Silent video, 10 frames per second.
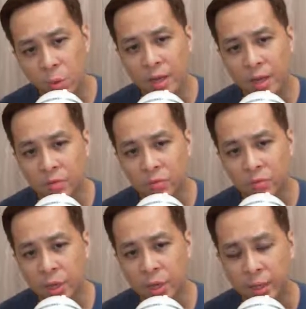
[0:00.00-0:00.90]
And what are the
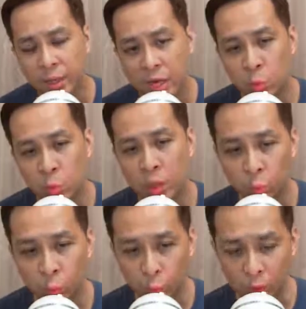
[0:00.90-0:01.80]
giveaway that
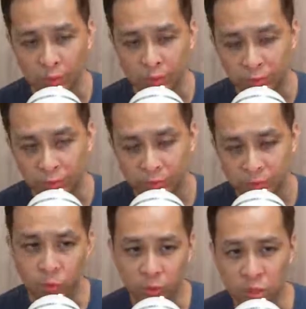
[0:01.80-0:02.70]
anyone would want?
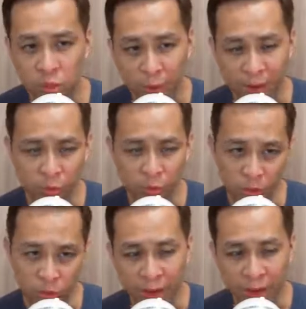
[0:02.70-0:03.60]
So this is
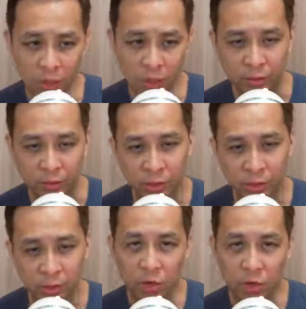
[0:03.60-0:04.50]
back to question 1.
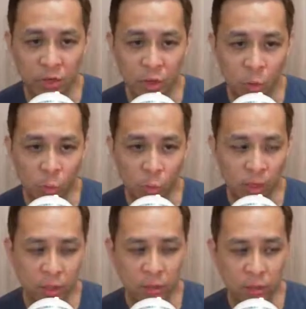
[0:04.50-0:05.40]
If you are giving
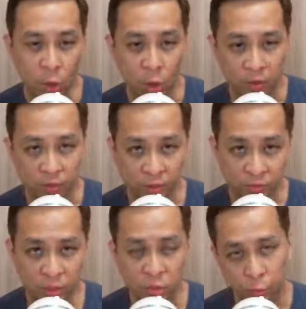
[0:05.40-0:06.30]
away your
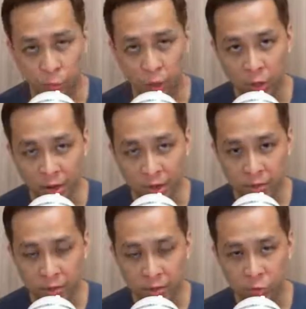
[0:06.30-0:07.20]
service, your
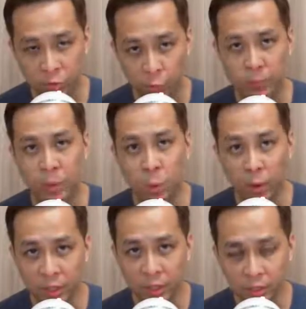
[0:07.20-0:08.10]
products, do
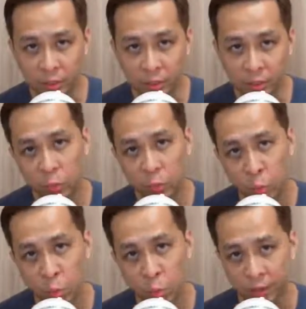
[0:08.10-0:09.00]
people want it?
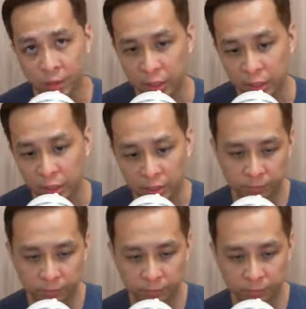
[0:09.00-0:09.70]
And who are they?